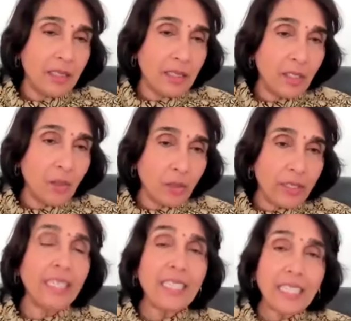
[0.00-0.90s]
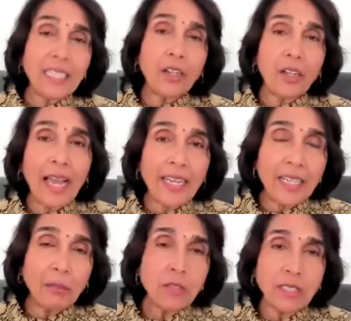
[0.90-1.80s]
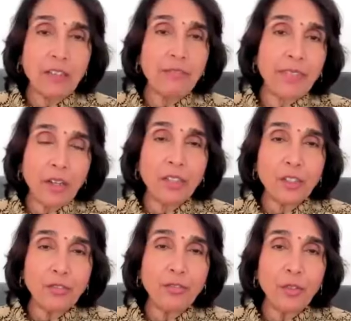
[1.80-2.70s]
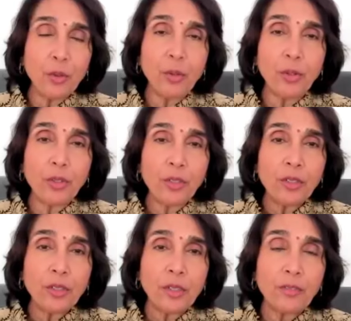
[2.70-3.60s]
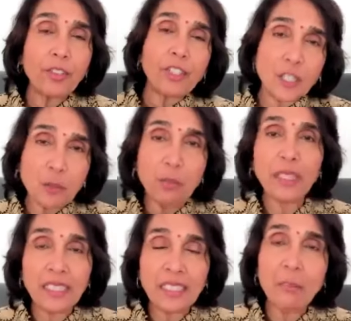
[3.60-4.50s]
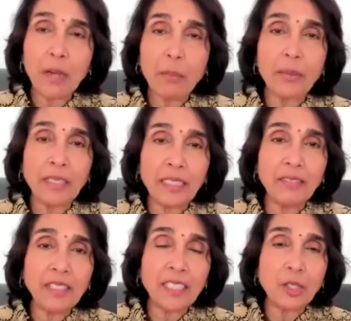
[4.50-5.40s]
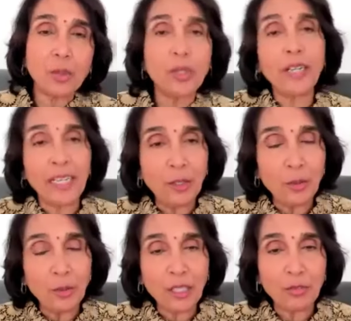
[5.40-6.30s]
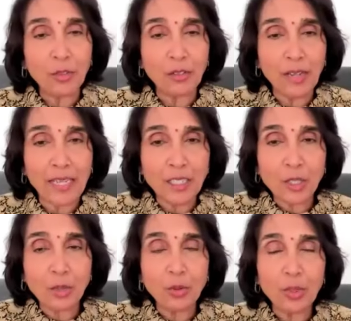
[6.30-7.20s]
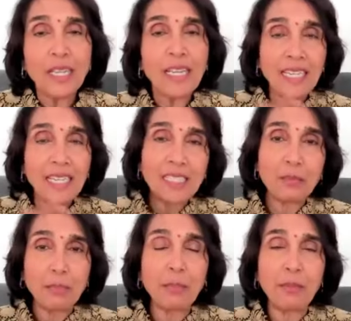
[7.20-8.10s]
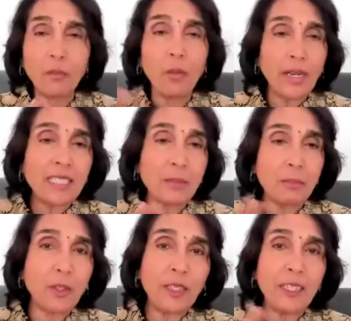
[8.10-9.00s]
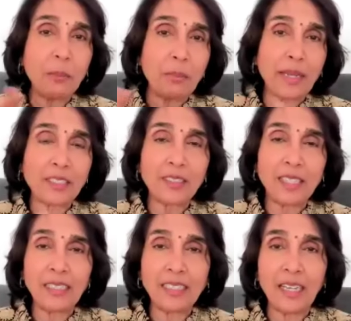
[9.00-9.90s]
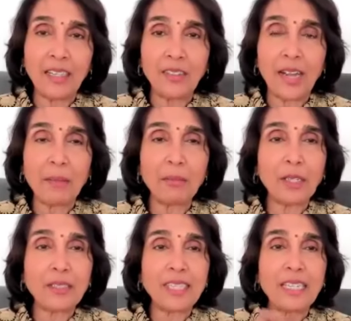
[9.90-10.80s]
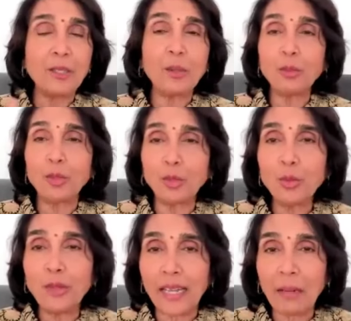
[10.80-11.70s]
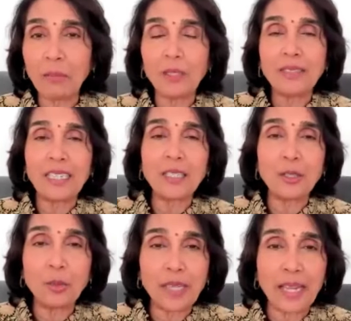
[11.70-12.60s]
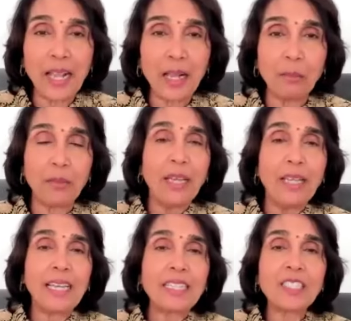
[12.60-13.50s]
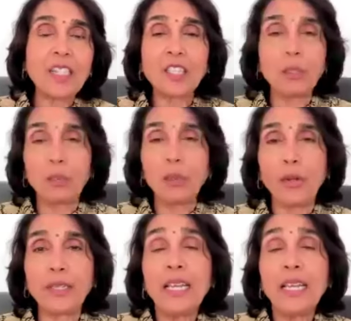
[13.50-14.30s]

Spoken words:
you know, kicking her items that fell on the floor versus picking them up and giving it to her and looking for gratitude, is one is clearly better than the other. I'm not saying don't do that. I'm not saying don't help. That's not the point.